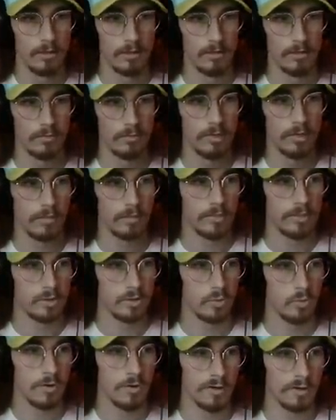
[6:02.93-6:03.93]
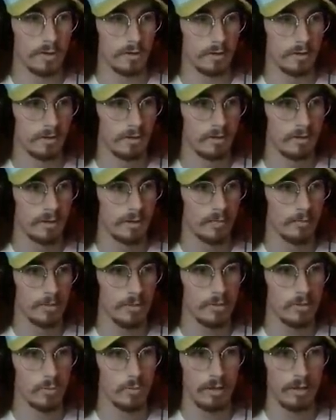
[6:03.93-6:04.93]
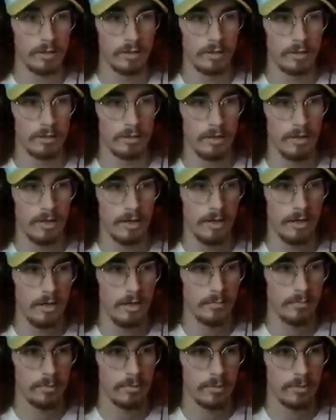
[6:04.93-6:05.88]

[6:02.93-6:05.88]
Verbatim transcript: We gotta be quick. Gotta be quick. Gotta be